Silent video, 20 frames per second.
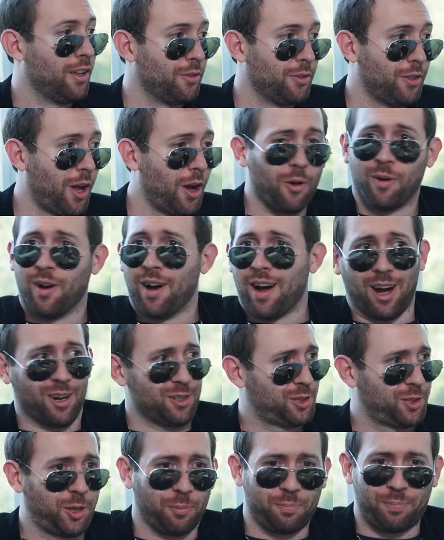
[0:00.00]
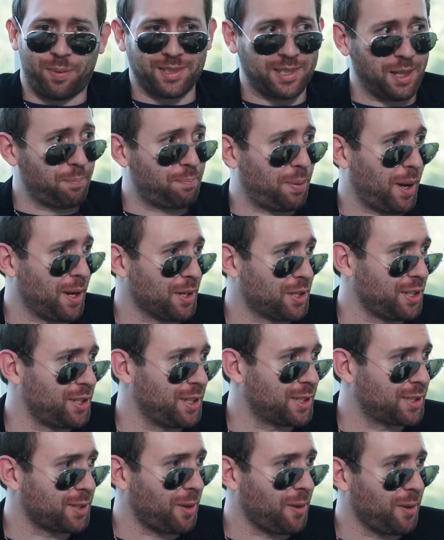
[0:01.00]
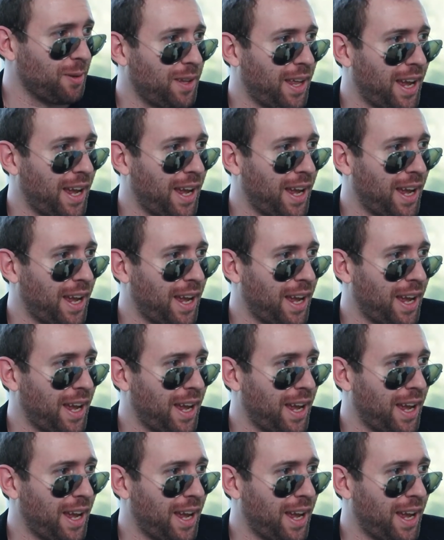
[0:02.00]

No, I was too busy punching this old